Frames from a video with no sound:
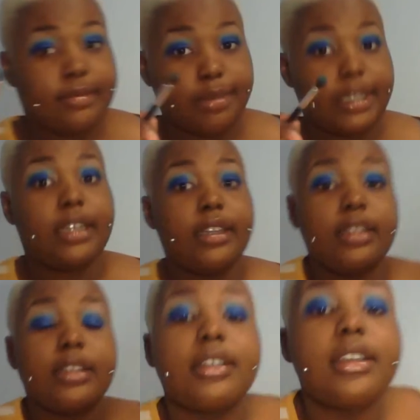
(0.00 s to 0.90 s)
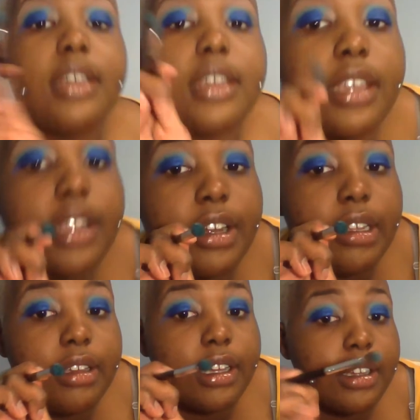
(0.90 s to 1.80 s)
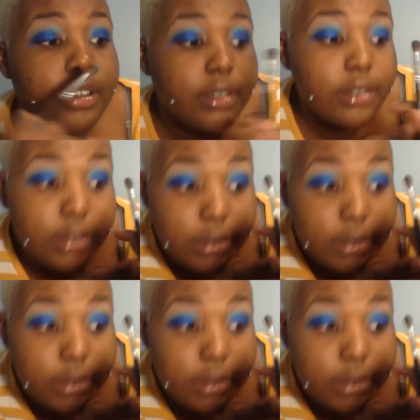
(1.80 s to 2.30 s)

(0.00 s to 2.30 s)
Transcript: but here you go.